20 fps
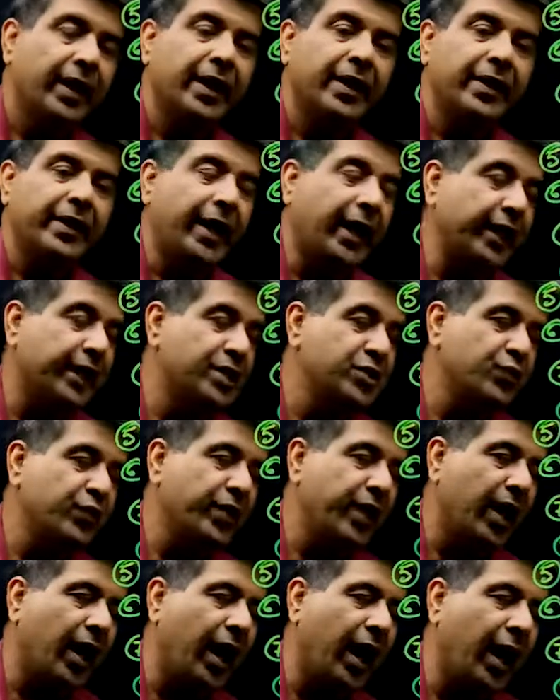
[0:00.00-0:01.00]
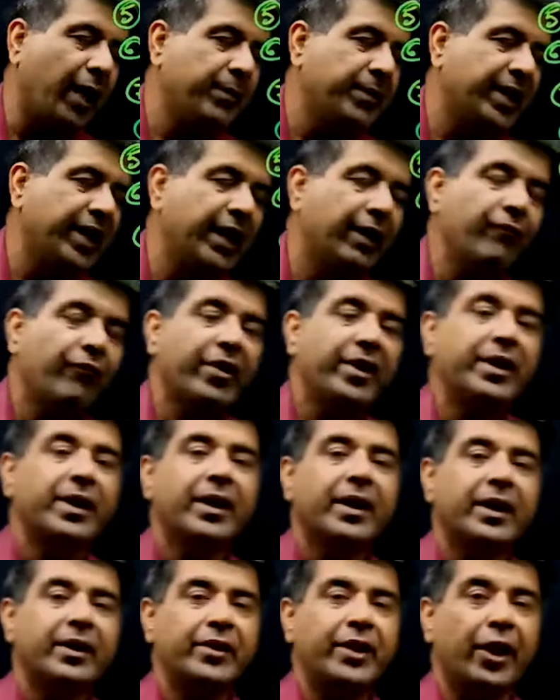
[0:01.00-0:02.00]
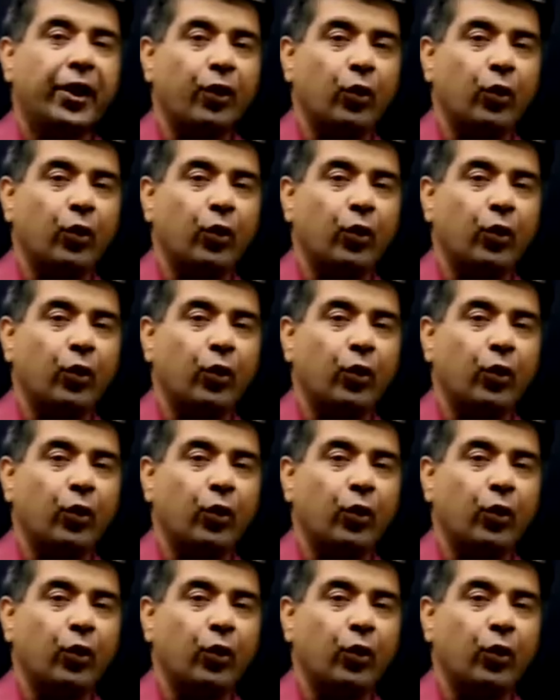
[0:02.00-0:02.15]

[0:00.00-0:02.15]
That is, I am dealing with the